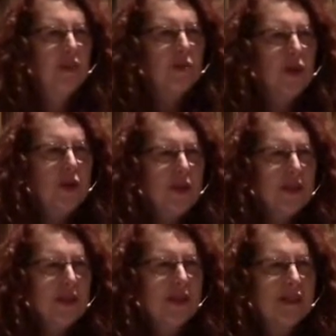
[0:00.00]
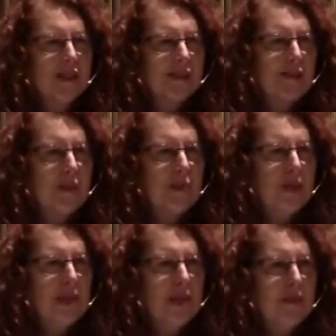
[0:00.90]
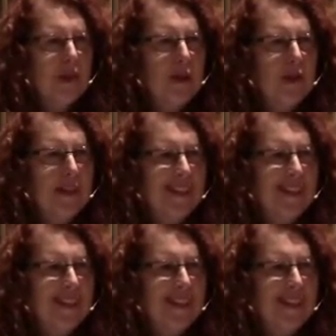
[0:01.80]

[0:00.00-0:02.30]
Rose, right beside Myra.